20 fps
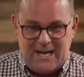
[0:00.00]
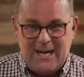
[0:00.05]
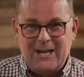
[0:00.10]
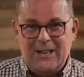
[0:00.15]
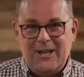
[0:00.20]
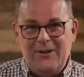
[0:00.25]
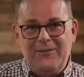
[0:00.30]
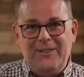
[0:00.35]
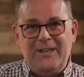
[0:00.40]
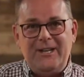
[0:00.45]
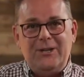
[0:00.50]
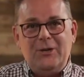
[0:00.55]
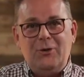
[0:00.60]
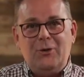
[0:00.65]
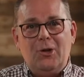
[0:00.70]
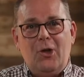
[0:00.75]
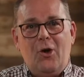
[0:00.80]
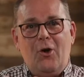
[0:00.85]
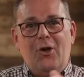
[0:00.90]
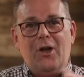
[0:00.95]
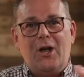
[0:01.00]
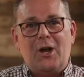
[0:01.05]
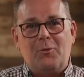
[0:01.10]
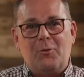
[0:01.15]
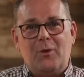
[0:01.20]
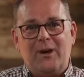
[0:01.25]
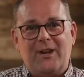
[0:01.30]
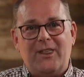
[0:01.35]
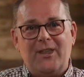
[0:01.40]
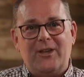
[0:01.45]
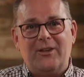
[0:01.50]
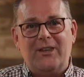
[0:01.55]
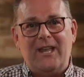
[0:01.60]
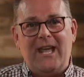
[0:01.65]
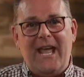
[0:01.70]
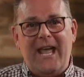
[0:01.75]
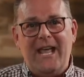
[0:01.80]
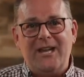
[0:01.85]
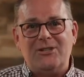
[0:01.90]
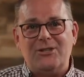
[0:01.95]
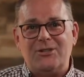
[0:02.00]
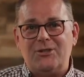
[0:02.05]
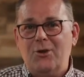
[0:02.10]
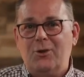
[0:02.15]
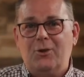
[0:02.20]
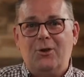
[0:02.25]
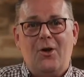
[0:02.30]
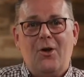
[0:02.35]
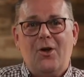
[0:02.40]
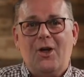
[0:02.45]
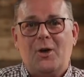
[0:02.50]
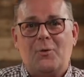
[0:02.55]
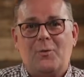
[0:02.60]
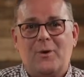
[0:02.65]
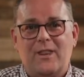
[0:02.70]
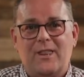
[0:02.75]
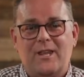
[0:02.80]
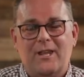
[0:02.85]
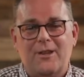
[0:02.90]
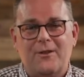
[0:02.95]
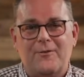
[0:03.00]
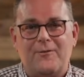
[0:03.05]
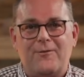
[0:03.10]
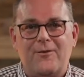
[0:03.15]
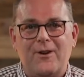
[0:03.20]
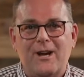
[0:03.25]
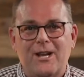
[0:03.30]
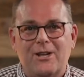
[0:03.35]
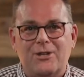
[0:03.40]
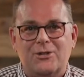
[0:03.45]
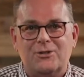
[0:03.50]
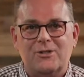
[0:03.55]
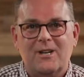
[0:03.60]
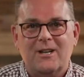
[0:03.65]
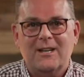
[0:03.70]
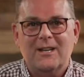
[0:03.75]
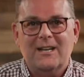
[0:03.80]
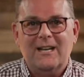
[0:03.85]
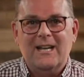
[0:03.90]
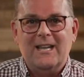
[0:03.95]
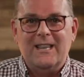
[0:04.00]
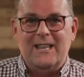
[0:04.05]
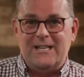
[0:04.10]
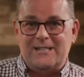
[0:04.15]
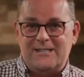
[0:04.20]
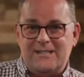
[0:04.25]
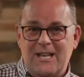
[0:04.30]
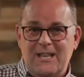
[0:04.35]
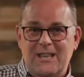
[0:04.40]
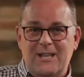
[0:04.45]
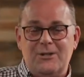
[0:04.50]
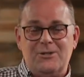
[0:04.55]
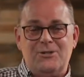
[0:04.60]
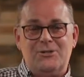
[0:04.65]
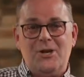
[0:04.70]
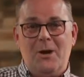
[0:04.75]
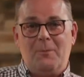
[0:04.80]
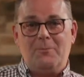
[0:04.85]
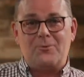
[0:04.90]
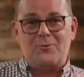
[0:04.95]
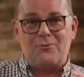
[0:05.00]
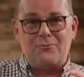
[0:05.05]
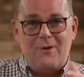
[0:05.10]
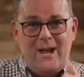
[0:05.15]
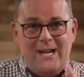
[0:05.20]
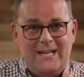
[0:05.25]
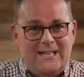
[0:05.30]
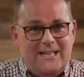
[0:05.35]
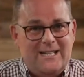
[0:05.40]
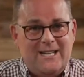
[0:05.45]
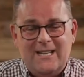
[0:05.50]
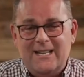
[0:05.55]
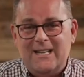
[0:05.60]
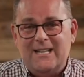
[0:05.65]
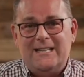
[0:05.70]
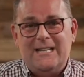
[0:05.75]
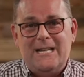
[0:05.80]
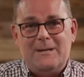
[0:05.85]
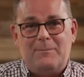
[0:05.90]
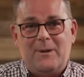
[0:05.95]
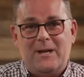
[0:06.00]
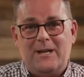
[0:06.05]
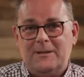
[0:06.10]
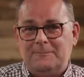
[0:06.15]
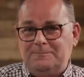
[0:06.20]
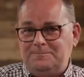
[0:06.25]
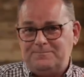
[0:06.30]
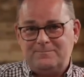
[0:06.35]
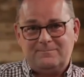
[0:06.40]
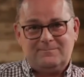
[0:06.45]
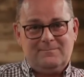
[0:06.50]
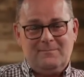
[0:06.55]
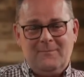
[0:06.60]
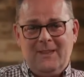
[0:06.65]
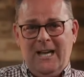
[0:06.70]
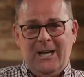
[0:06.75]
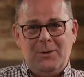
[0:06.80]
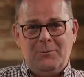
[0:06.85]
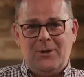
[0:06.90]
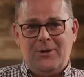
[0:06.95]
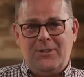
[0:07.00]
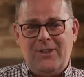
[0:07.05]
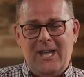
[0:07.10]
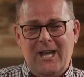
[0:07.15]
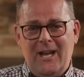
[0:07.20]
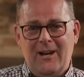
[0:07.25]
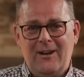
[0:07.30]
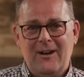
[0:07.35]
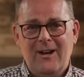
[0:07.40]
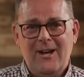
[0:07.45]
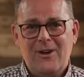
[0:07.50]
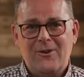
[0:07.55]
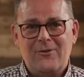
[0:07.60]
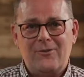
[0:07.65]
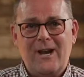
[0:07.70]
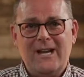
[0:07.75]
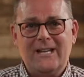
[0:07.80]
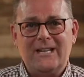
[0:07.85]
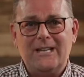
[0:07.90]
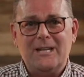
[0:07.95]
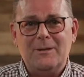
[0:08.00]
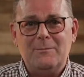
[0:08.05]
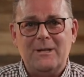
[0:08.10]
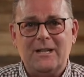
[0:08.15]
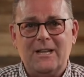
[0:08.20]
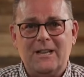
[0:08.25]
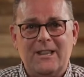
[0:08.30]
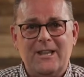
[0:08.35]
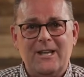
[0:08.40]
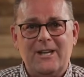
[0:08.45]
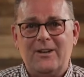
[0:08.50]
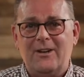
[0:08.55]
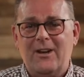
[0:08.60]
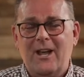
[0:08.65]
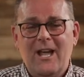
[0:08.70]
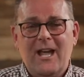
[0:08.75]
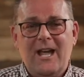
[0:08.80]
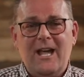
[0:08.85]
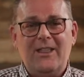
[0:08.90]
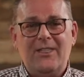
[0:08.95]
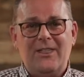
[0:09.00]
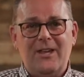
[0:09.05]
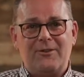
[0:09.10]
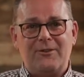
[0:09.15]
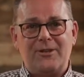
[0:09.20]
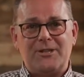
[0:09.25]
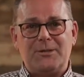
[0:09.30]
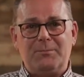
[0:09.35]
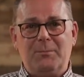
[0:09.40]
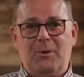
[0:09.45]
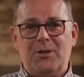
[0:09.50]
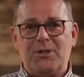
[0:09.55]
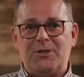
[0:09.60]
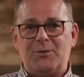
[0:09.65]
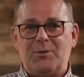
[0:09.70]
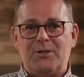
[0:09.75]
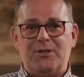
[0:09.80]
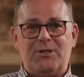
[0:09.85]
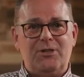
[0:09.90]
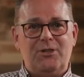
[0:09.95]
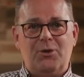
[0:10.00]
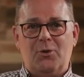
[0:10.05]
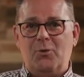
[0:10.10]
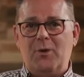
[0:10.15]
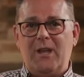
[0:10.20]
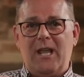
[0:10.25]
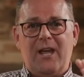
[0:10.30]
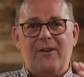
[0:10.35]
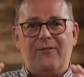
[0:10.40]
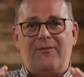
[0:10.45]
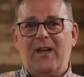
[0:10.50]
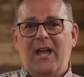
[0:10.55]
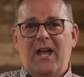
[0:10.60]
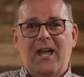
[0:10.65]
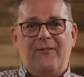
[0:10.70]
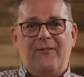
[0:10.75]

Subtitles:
I love that no longer were they on the edges, no longer were they in the fringe. They said they jumped right in at the deep end And were there, right in the middle. Their response was, you know, we have